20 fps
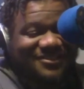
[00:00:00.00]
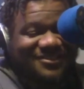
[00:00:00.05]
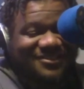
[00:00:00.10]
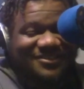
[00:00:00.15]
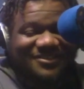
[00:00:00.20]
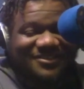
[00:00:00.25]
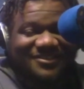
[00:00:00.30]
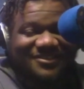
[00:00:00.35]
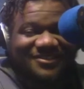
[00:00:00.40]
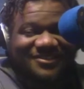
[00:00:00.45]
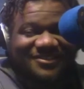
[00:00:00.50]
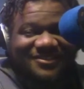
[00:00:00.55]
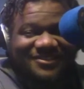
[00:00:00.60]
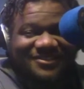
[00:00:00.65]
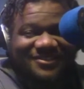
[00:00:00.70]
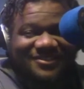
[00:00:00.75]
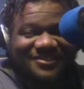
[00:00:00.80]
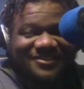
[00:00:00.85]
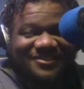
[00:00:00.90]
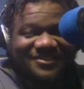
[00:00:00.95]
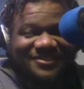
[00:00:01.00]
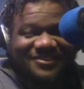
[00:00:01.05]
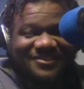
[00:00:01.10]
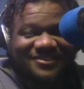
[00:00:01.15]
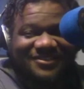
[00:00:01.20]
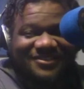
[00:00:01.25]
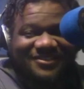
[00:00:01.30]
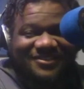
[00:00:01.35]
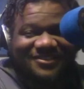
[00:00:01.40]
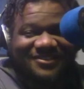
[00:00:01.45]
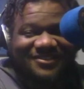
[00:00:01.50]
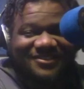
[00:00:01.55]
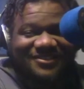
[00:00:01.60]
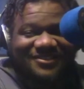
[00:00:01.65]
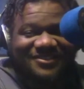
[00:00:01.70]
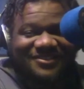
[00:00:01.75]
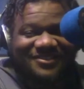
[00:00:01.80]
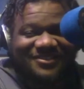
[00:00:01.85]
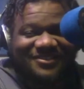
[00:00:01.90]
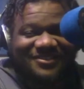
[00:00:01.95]

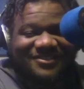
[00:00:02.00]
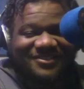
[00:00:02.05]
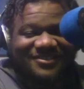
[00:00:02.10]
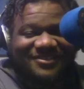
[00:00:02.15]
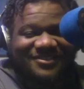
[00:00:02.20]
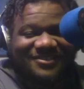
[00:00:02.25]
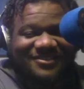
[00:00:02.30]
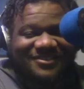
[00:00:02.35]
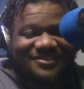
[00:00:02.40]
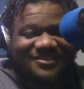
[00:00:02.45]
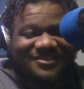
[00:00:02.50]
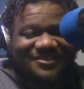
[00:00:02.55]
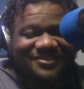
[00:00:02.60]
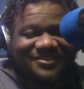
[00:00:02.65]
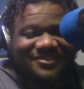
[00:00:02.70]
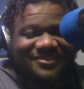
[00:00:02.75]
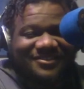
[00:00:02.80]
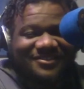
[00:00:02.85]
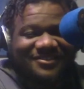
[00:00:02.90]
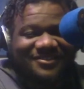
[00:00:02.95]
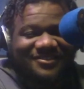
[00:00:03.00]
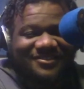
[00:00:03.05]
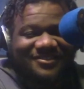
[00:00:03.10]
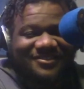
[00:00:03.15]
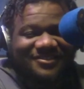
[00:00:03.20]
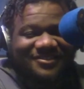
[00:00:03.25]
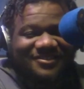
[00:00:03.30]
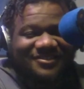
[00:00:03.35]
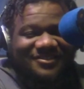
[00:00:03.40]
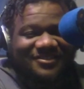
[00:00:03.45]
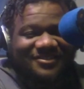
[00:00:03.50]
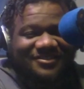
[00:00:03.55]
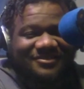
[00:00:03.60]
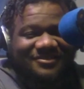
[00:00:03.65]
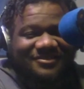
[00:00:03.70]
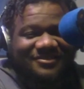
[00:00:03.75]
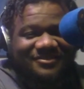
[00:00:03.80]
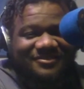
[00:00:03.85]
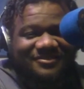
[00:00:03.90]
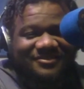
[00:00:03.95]

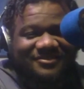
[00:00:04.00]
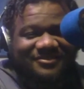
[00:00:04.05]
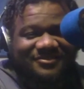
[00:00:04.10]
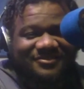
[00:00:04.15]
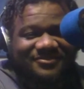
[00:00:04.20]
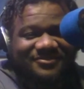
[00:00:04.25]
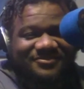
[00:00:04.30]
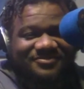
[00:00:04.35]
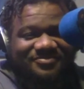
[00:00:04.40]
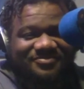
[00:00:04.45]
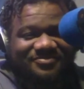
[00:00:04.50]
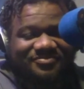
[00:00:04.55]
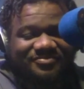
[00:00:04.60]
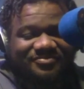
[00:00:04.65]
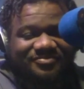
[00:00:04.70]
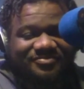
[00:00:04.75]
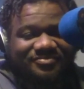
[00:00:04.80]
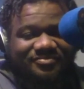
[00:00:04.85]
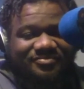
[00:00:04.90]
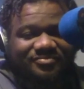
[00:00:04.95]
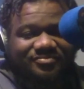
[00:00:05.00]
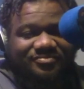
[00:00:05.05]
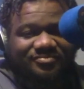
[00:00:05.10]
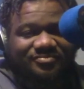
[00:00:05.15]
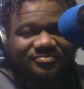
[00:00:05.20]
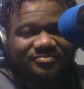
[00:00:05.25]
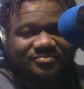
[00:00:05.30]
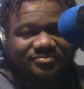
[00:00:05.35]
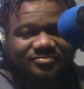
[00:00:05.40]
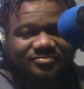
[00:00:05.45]
No words are spoken by the person on screen.